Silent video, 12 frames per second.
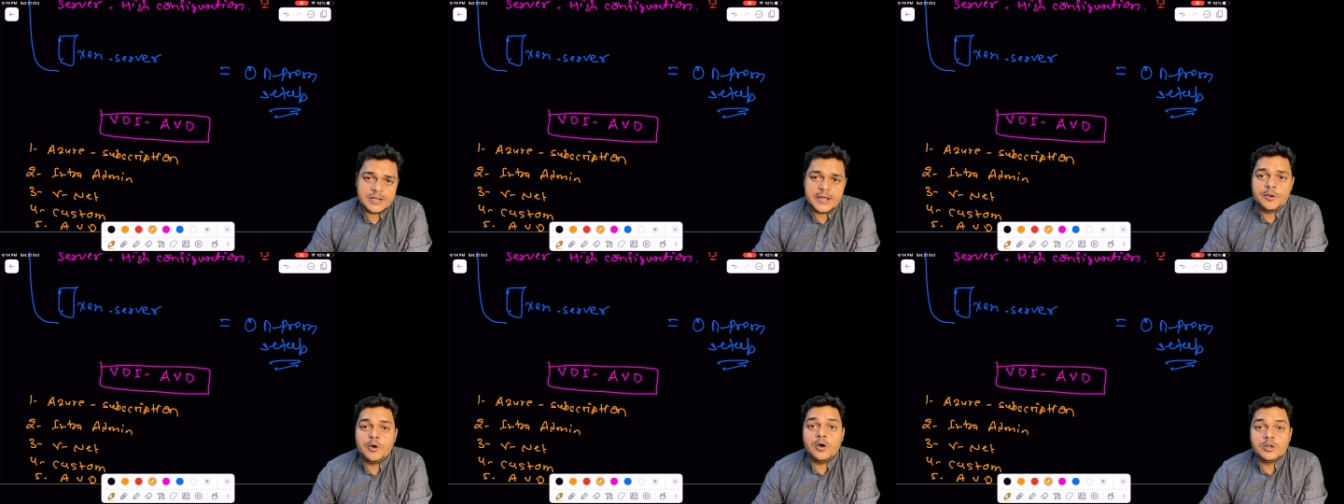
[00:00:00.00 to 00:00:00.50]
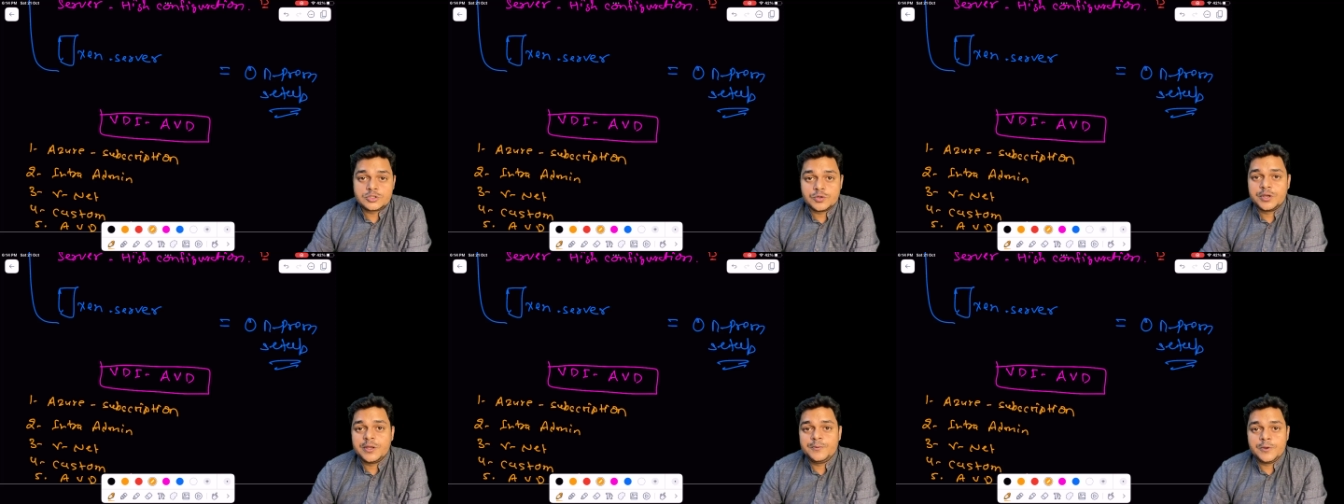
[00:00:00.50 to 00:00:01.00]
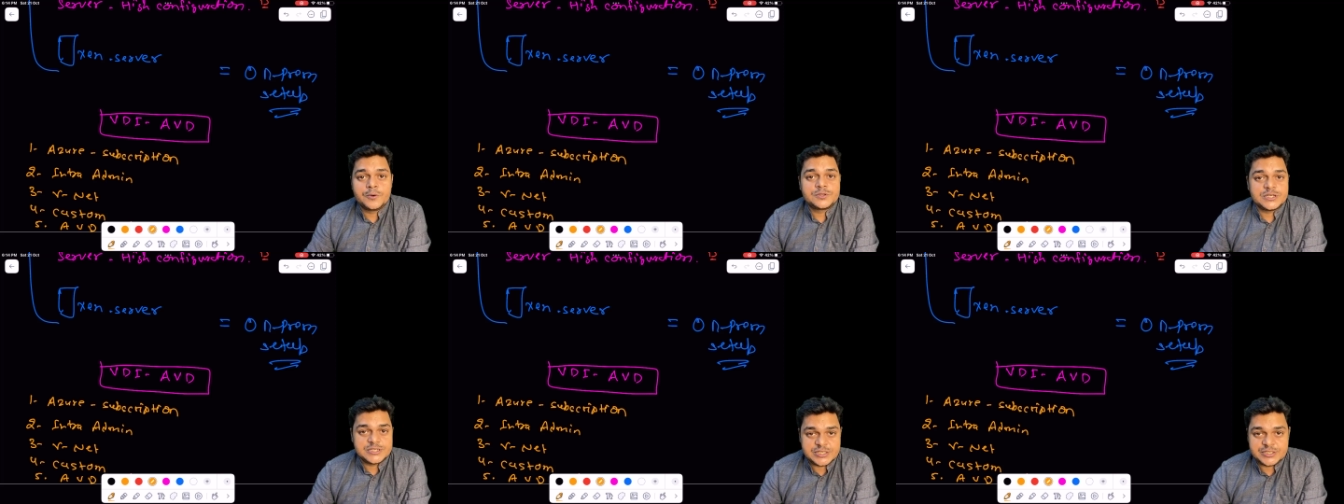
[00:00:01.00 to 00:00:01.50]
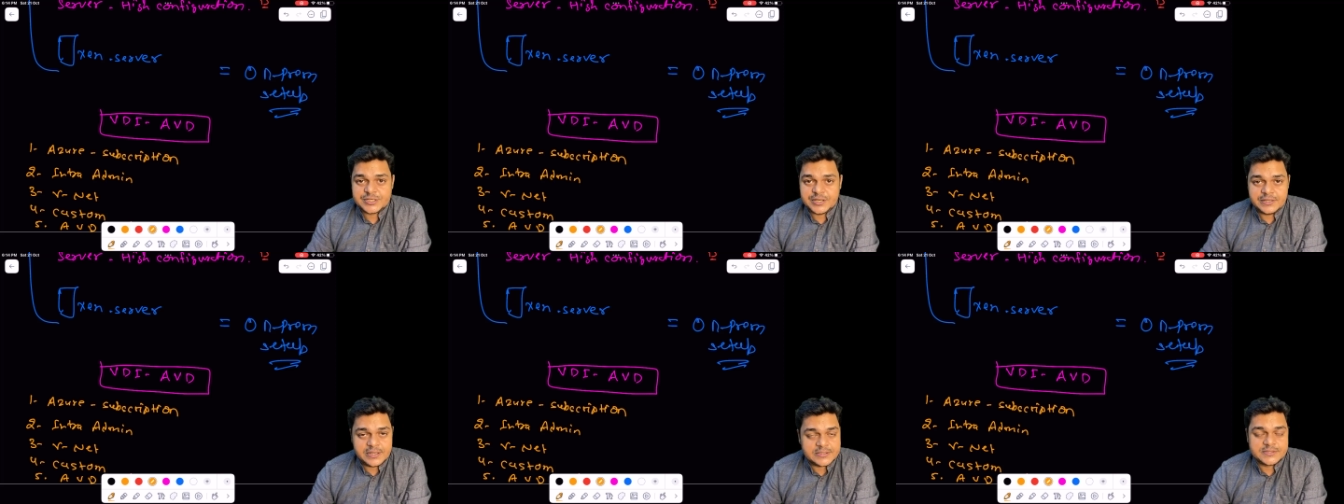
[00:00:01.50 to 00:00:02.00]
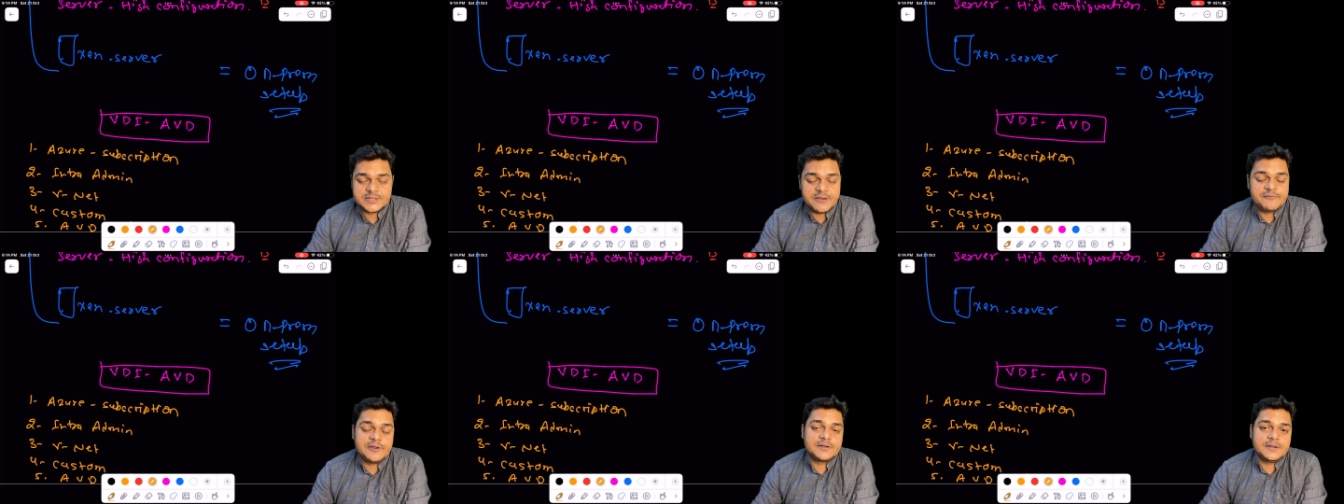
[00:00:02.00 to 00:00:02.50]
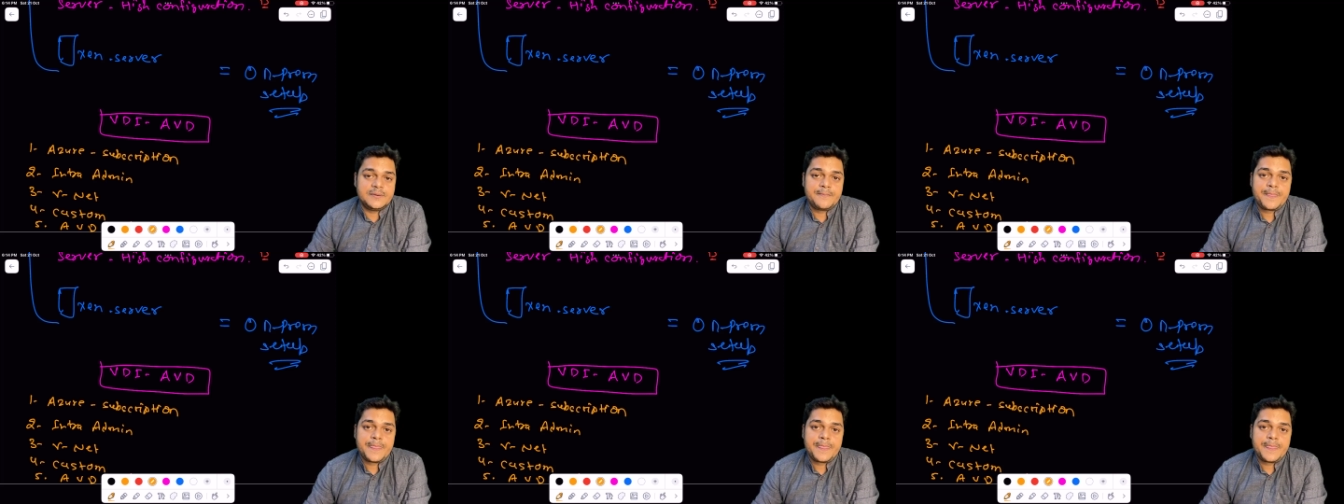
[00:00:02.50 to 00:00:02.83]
And also give your suggestion. Yes, definitely.